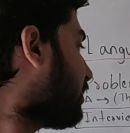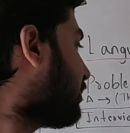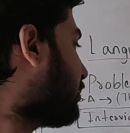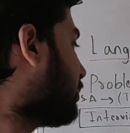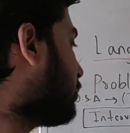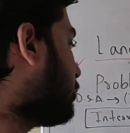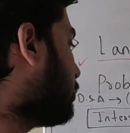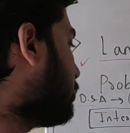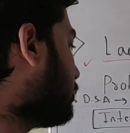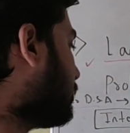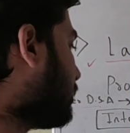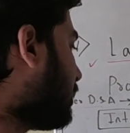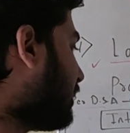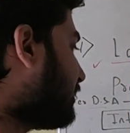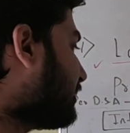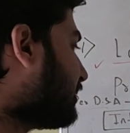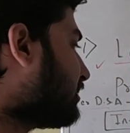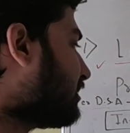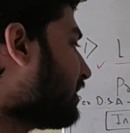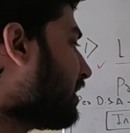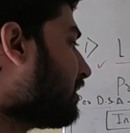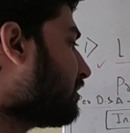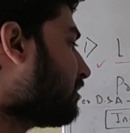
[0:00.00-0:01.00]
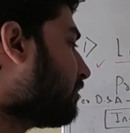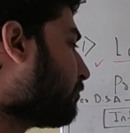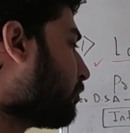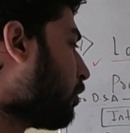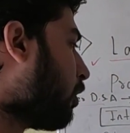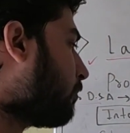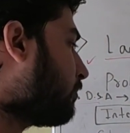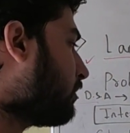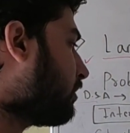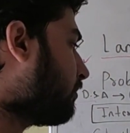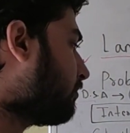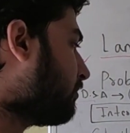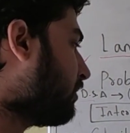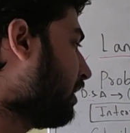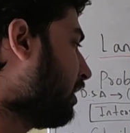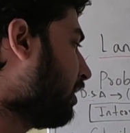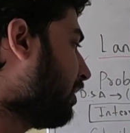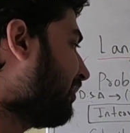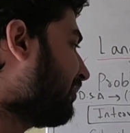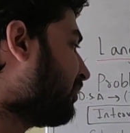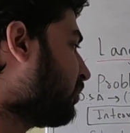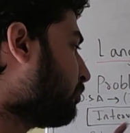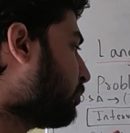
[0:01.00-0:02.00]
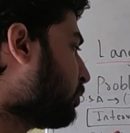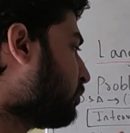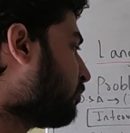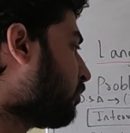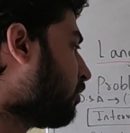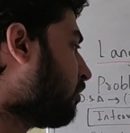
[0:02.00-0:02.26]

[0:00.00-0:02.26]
you understand the problem, you put